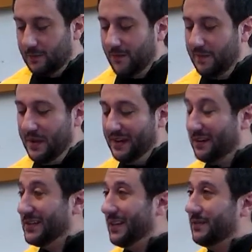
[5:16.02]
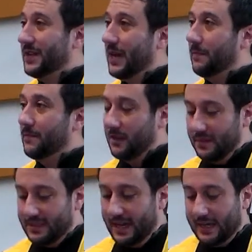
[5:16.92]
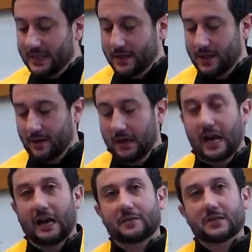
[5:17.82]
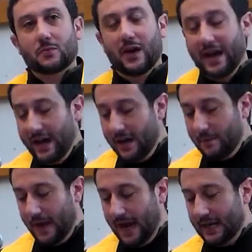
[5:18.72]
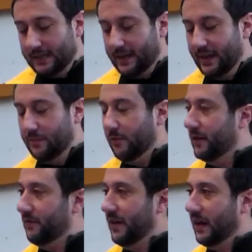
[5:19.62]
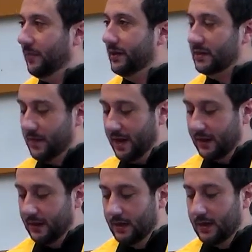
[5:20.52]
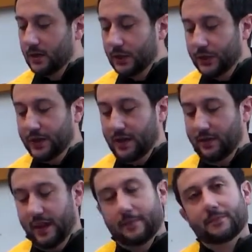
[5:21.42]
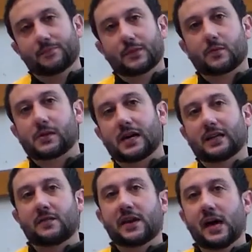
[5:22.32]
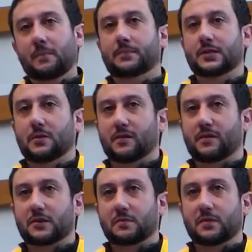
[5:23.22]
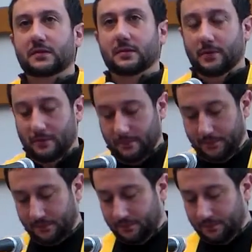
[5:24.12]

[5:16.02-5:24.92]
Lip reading: When we beat ourselves up for the mistakes in our lives, way past any point of helping to make good on them, we're not living up to our first principle.